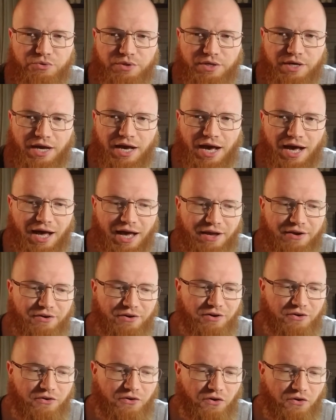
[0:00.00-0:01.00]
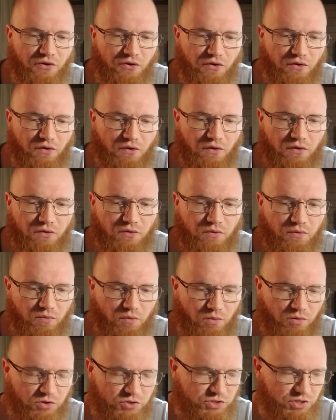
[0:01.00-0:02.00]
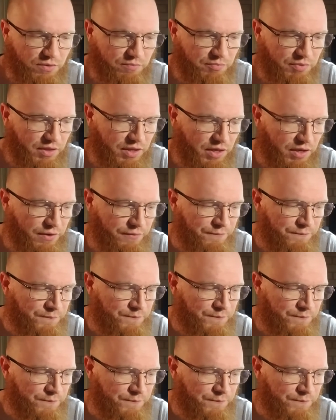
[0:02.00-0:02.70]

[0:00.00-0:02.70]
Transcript: a guy or a girl or something,